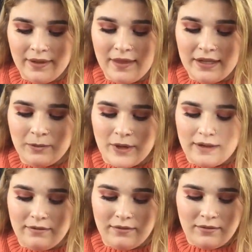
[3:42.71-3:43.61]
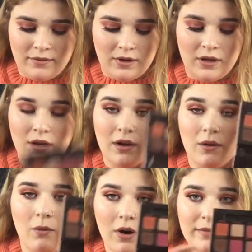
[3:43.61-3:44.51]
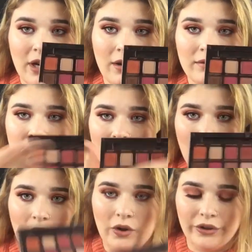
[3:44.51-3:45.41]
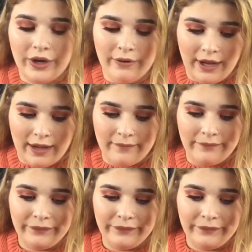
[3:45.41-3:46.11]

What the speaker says: This one, warm tones, gold, okay.